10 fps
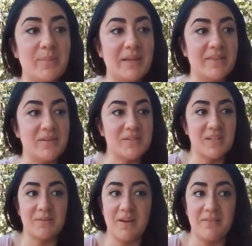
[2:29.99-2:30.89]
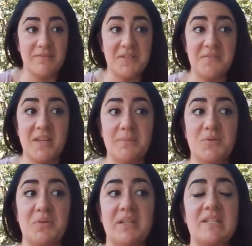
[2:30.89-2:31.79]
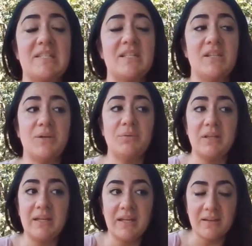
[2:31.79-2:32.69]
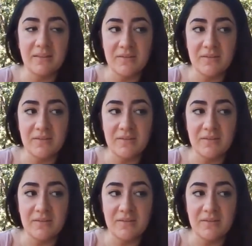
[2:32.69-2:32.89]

but those like I've developed really slowly.